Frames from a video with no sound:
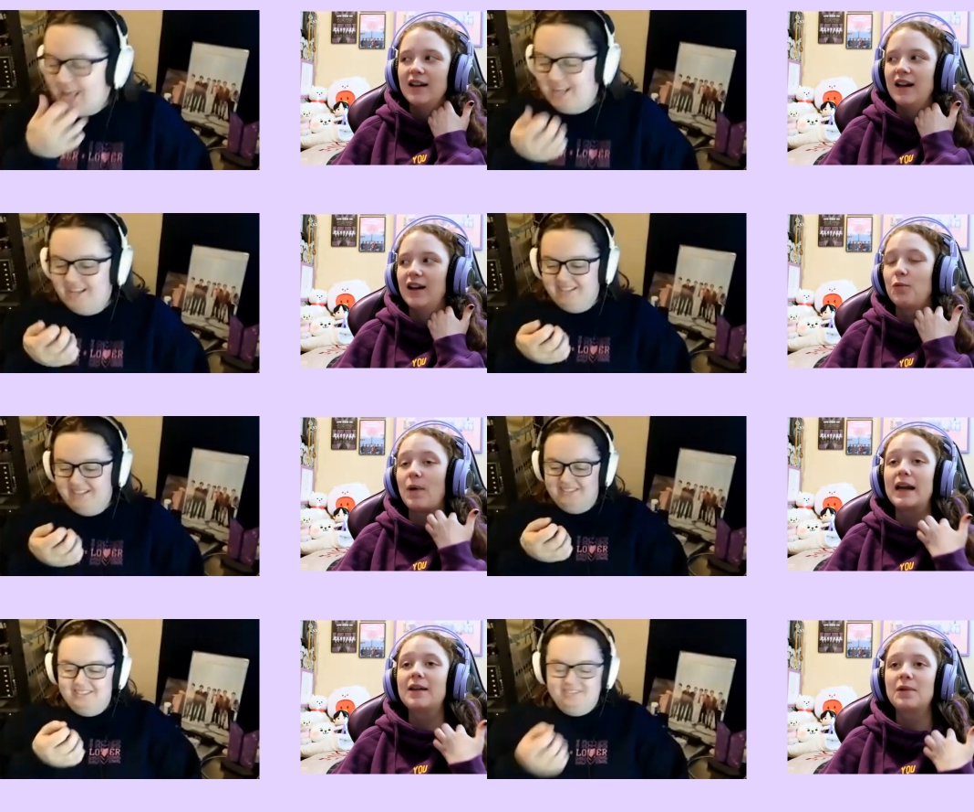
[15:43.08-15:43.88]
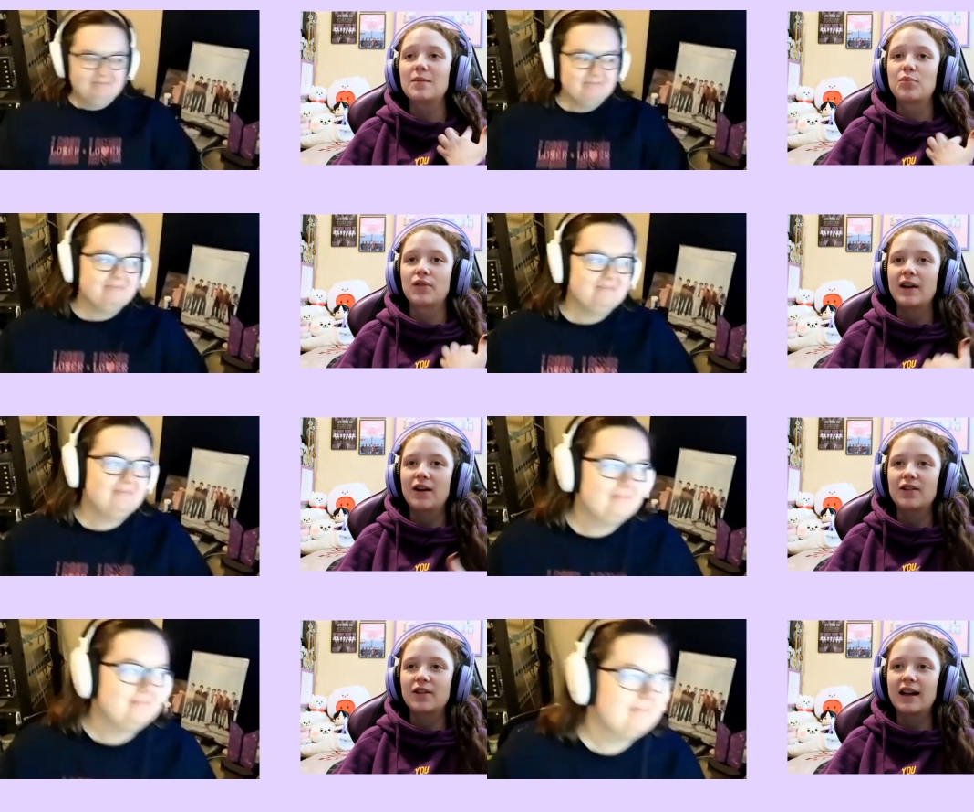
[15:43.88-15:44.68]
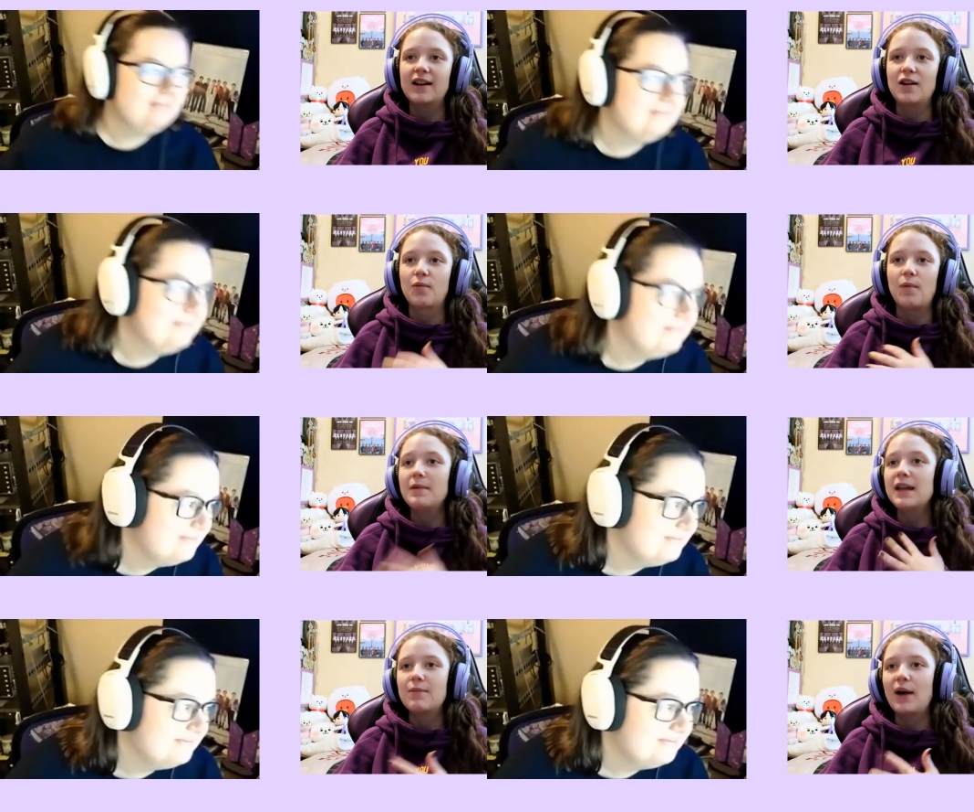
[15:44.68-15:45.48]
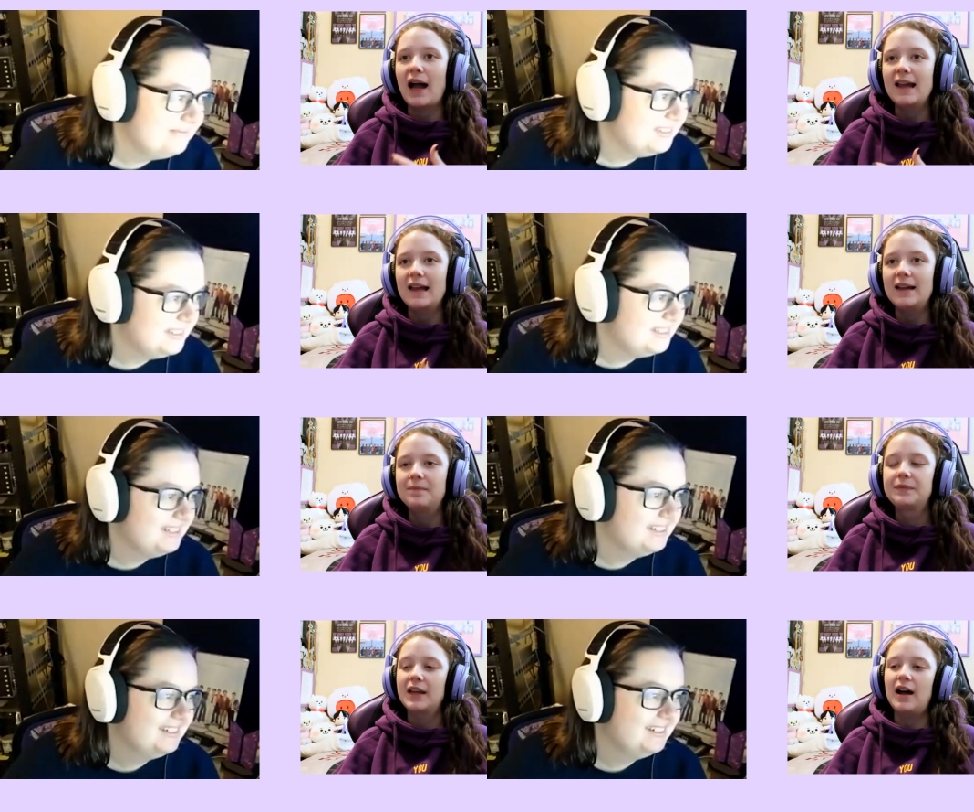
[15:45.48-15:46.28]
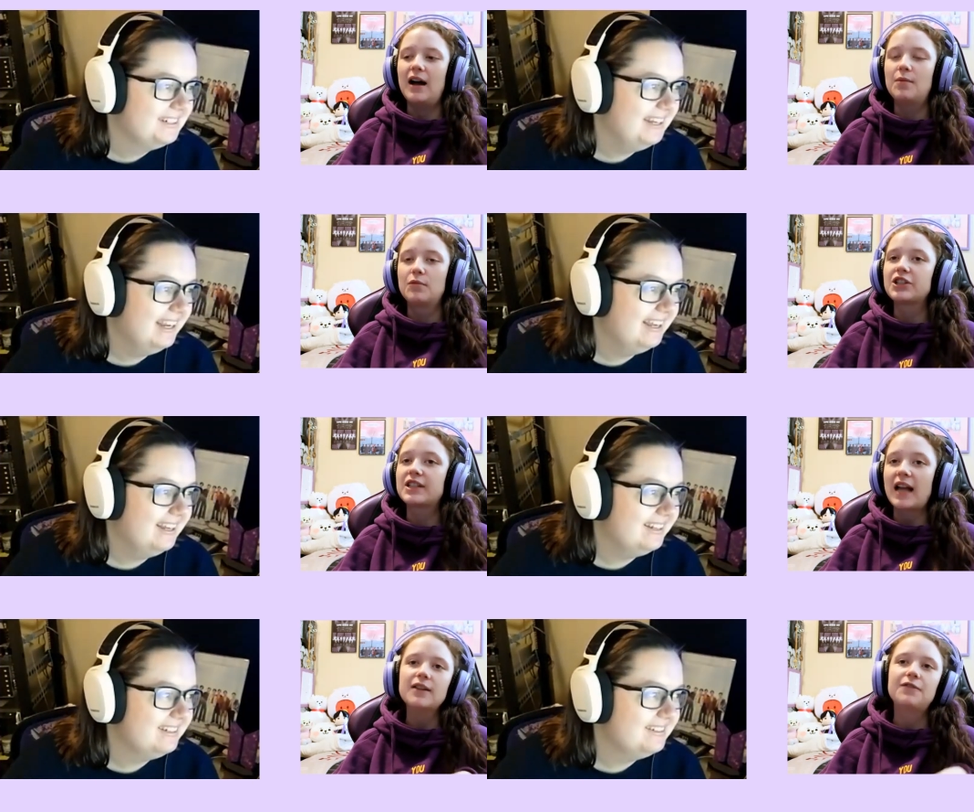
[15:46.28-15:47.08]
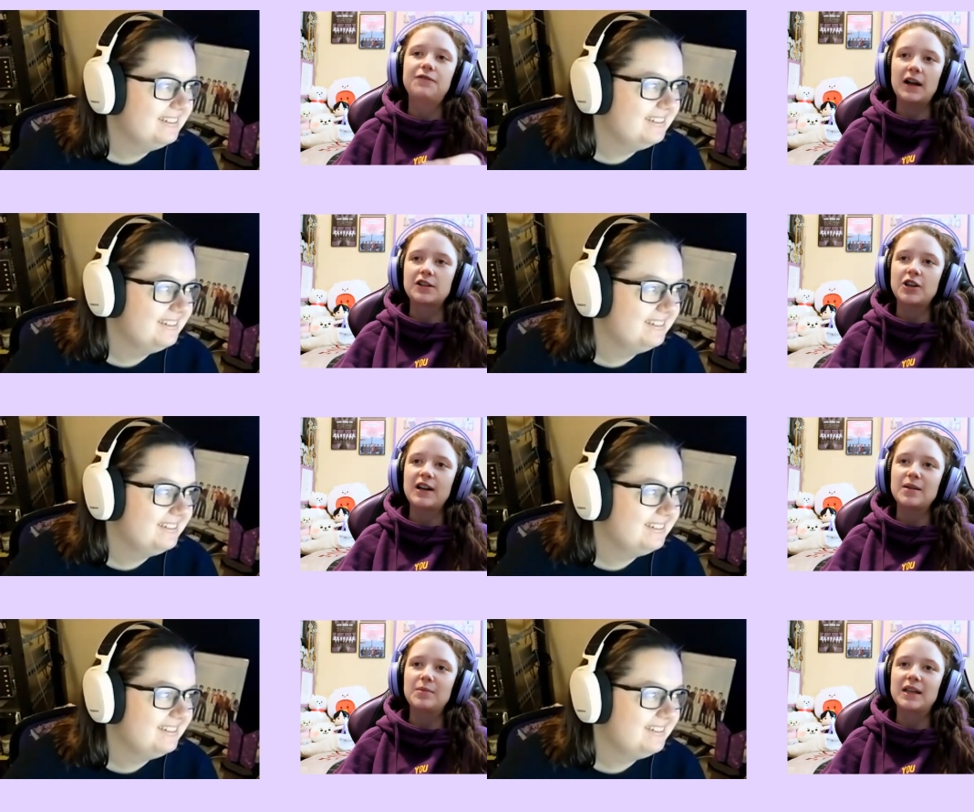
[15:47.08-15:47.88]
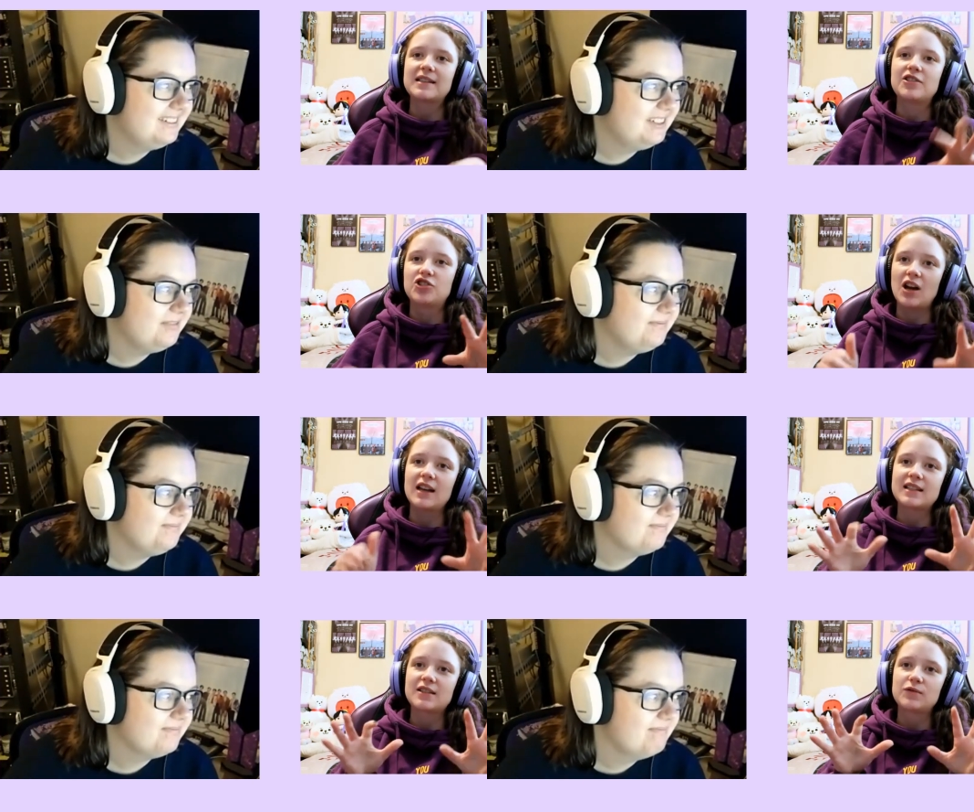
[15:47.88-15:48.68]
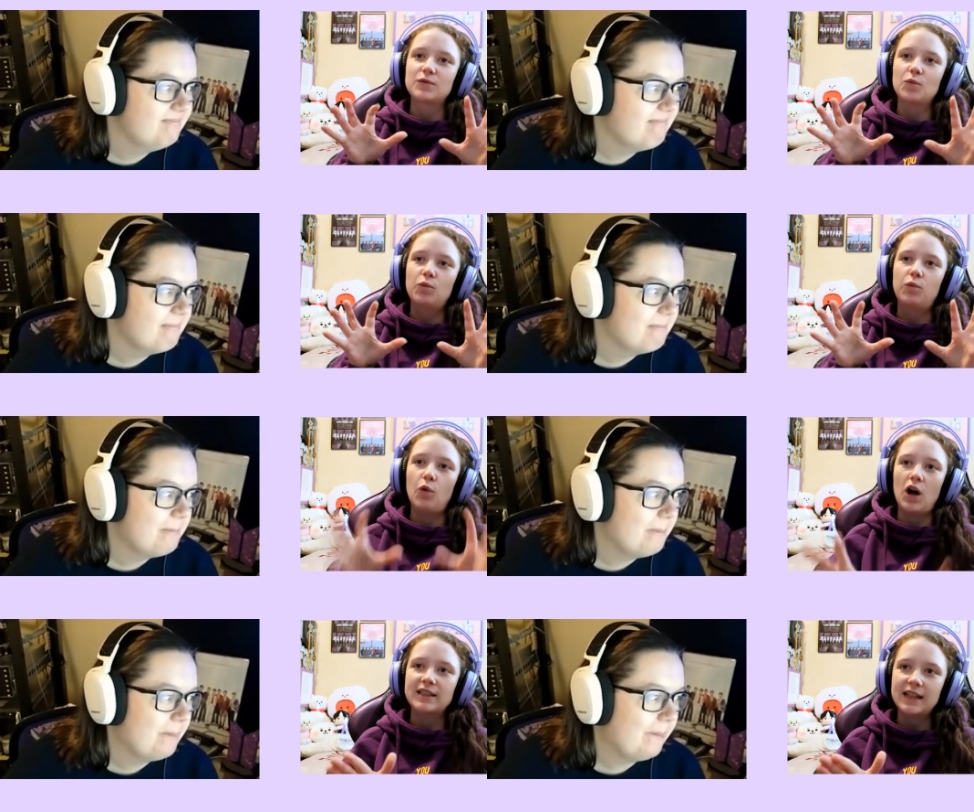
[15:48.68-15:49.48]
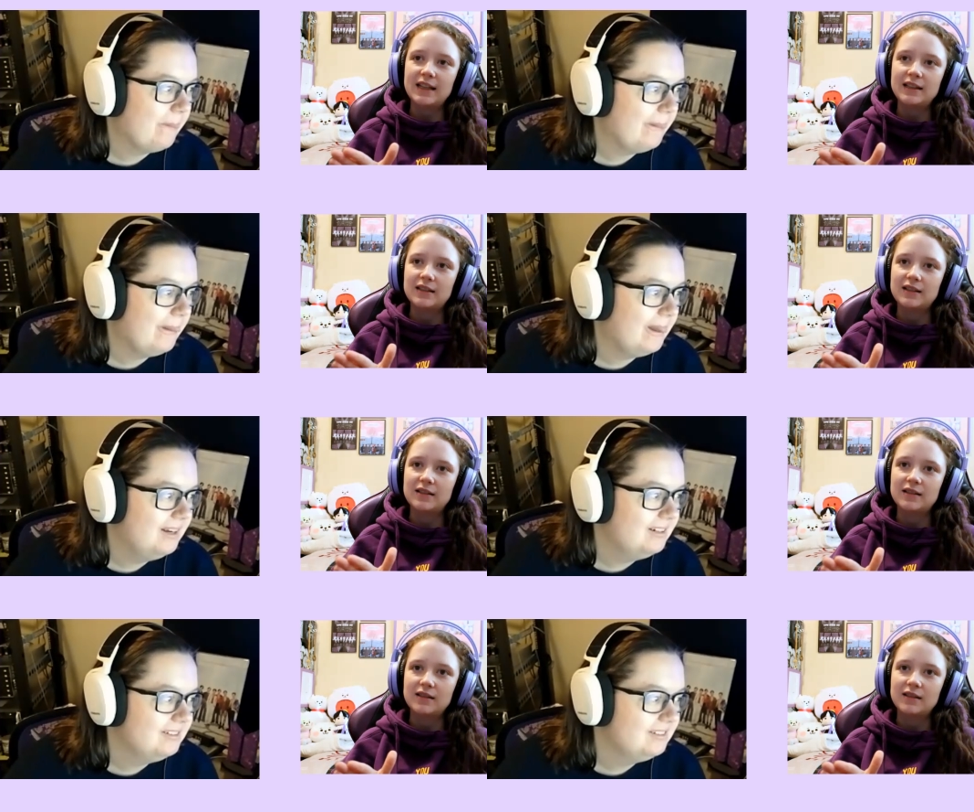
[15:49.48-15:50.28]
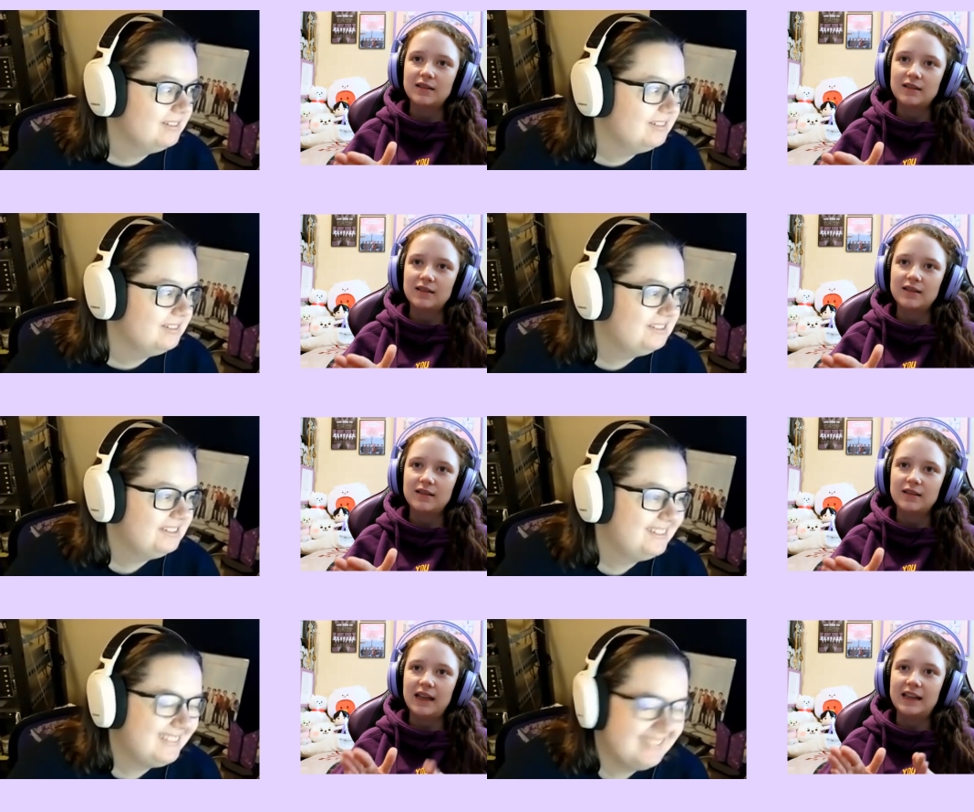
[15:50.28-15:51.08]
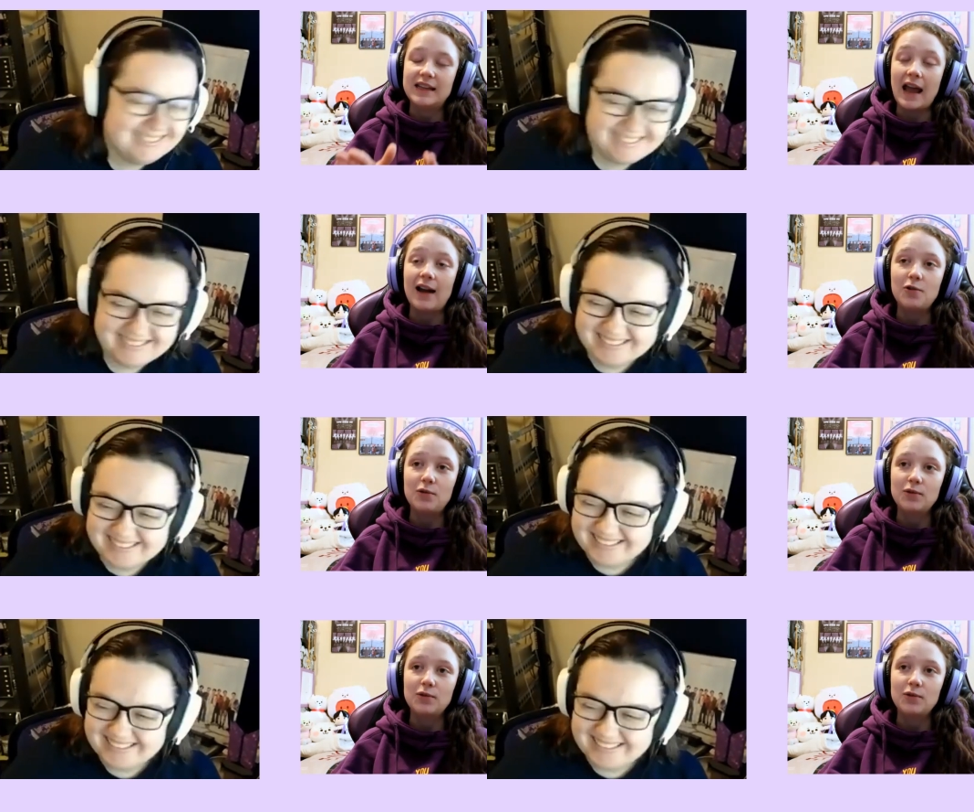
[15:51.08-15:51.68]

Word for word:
Speaker 1: or when we can pre-order it or when we can buy it, uh, which is kind of frustrating because I just want it like now.